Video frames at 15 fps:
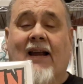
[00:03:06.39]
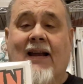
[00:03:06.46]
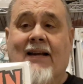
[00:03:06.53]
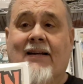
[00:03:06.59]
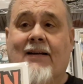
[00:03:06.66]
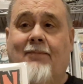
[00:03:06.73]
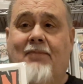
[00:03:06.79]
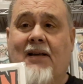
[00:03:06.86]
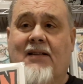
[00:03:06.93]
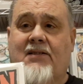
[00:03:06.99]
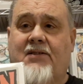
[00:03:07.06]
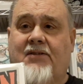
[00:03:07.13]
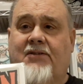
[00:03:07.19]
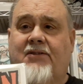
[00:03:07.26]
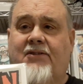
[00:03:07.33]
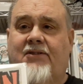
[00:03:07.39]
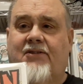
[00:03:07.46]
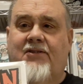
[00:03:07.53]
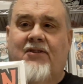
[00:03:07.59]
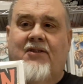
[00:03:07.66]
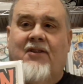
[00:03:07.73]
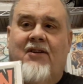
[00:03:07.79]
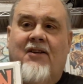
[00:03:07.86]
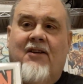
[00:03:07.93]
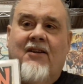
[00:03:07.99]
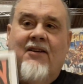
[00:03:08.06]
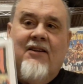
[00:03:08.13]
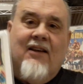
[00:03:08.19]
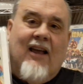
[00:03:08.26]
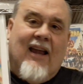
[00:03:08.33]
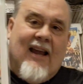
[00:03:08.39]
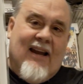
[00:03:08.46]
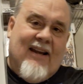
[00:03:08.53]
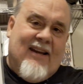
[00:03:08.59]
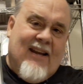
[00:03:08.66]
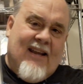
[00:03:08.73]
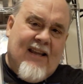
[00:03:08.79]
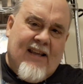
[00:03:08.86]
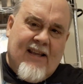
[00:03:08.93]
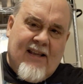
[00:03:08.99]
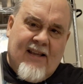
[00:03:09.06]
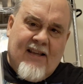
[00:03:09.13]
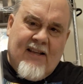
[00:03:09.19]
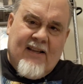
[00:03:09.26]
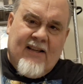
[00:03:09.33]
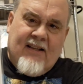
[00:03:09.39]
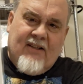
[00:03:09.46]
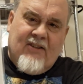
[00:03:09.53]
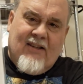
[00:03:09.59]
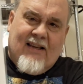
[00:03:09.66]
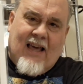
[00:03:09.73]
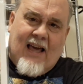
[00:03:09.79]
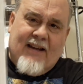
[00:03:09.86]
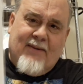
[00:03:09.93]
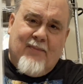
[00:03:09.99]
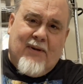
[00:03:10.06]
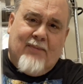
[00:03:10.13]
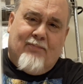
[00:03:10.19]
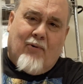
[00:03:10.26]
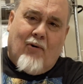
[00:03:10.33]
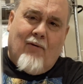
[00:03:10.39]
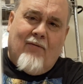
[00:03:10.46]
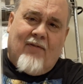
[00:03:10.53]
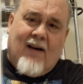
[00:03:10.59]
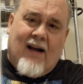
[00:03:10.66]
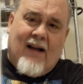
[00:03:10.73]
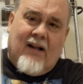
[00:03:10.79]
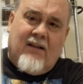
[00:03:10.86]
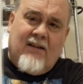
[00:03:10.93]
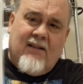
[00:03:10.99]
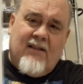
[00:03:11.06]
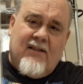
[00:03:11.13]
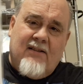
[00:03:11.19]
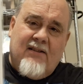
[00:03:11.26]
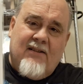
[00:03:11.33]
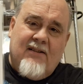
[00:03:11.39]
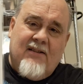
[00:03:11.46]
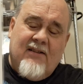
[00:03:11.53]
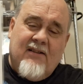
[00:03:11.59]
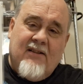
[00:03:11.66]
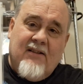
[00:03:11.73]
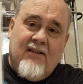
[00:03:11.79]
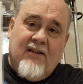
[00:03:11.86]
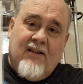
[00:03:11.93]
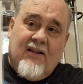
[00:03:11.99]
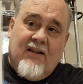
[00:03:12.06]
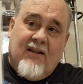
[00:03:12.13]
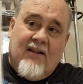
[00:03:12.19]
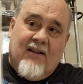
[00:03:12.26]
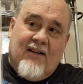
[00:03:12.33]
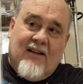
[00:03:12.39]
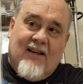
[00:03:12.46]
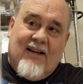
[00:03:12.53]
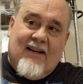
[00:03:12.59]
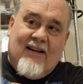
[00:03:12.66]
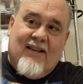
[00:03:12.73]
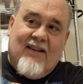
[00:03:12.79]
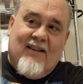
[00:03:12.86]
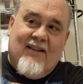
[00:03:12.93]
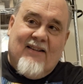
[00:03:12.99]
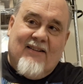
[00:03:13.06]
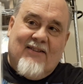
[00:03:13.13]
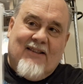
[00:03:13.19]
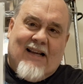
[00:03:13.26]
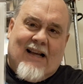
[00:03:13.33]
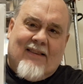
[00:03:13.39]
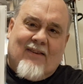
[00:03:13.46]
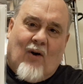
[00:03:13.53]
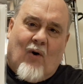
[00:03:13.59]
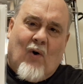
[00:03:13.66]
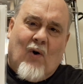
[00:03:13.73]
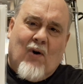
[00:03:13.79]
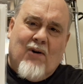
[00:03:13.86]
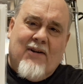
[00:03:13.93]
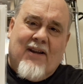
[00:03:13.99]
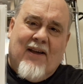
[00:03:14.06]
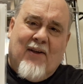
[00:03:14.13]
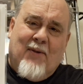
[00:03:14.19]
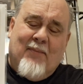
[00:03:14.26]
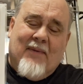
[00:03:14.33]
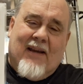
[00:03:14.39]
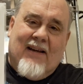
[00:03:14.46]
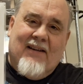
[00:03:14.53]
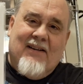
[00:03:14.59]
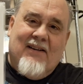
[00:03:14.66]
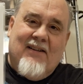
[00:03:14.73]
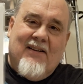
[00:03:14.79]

and the pencils. And you got him in profile. And you got the horned helmet.